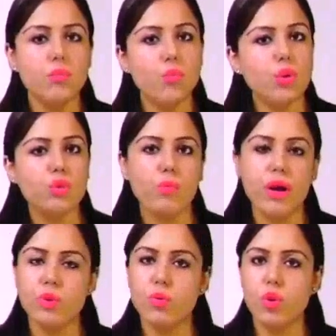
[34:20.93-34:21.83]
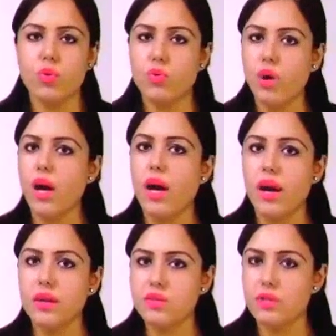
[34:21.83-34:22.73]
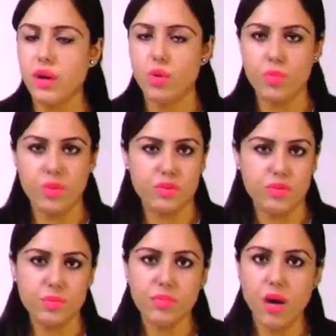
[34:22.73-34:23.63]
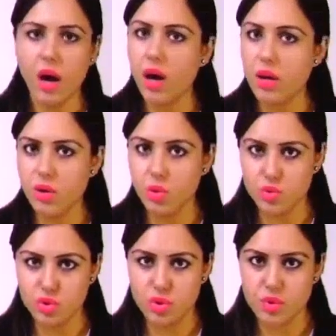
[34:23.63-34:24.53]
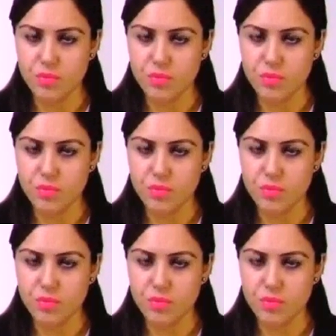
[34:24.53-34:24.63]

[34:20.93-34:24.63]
Both mitochondria and cytoplasm are used.